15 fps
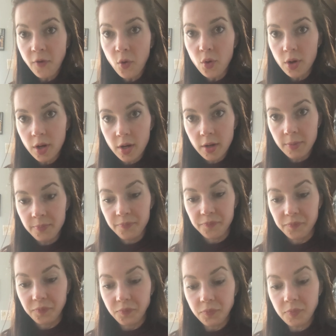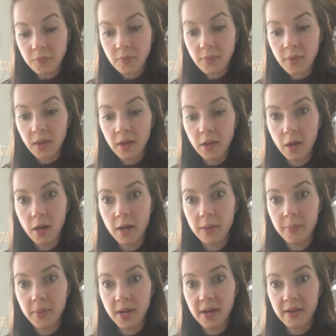four.
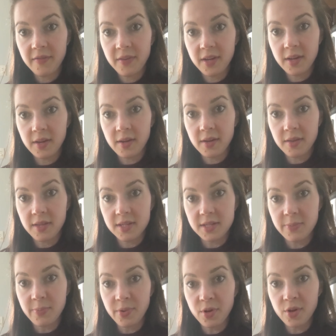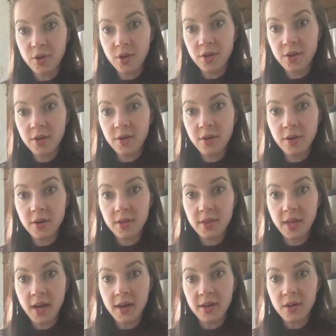I'm having this burger
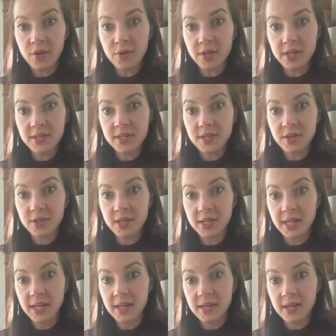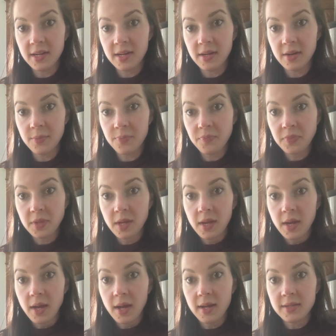that I already started eating
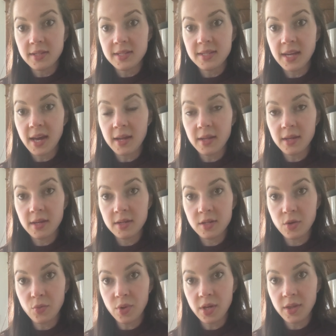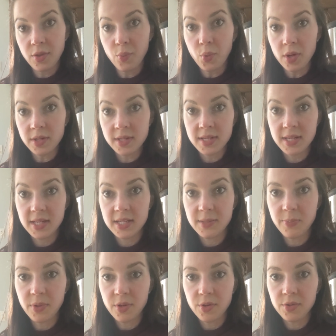and salad with one
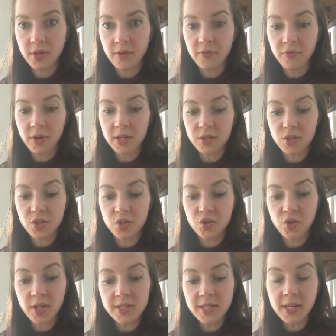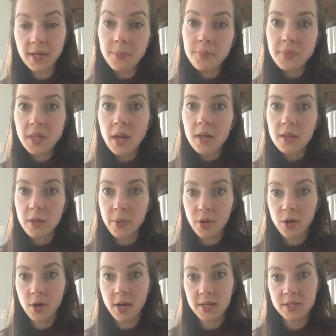teaspoon of ranch dressing. The
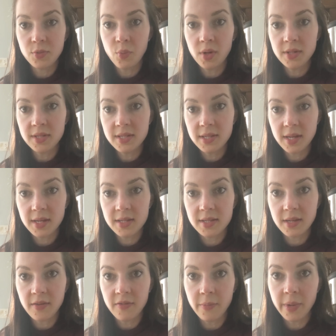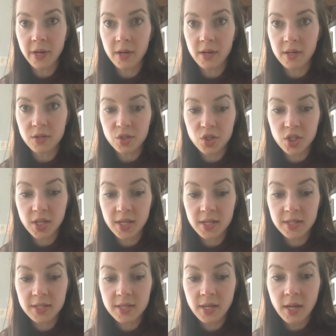burger has one slice of American
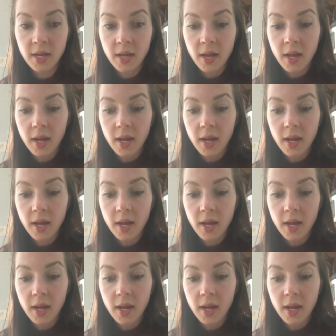cheese